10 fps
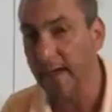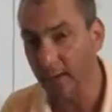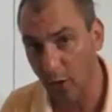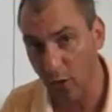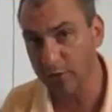
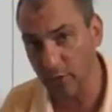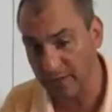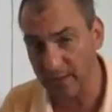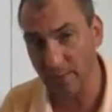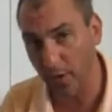It'll also
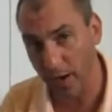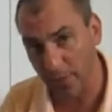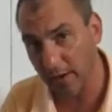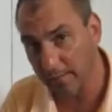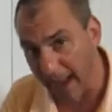eat the
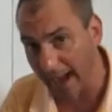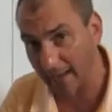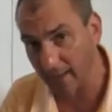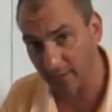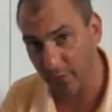primary
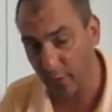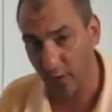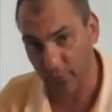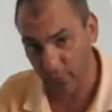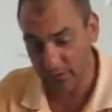backing of the
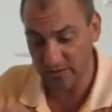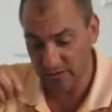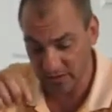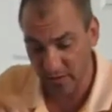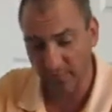carpet, which is
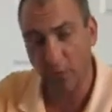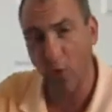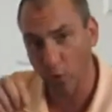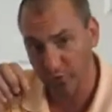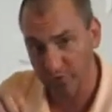the stuff that
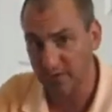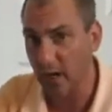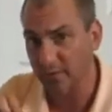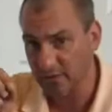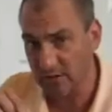holds the
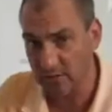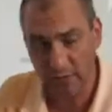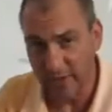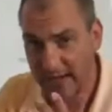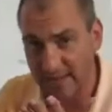tufts in.
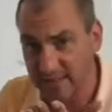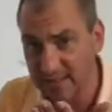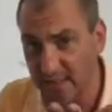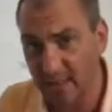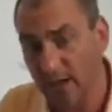You can't
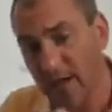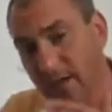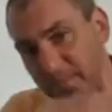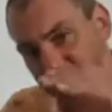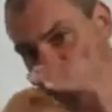see it.
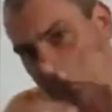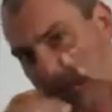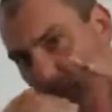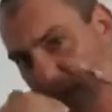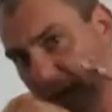It's in
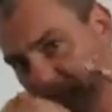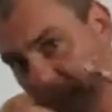between that